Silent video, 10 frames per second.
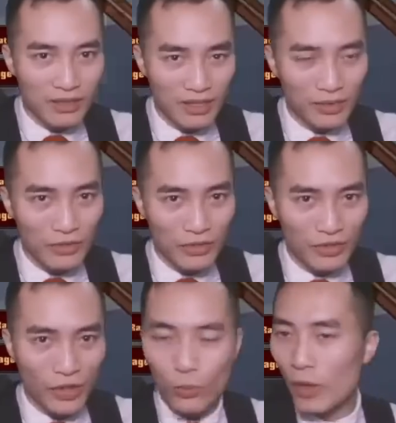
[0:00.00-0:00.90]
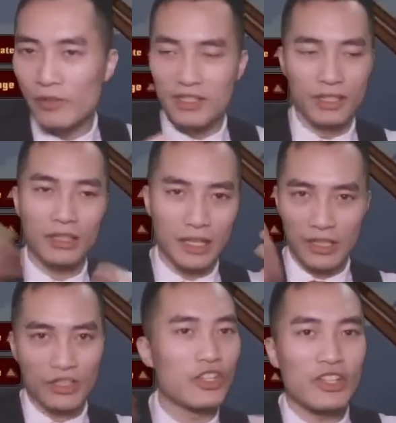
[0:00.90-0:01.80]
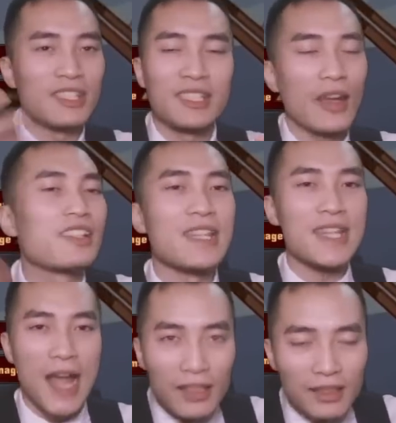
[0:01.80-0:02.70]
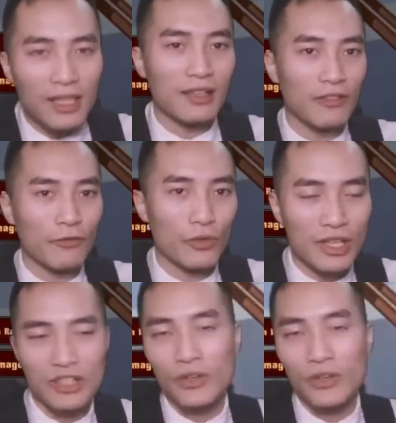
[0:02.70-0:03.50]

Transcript: is just a whiff skill. She just does nothing for this turn.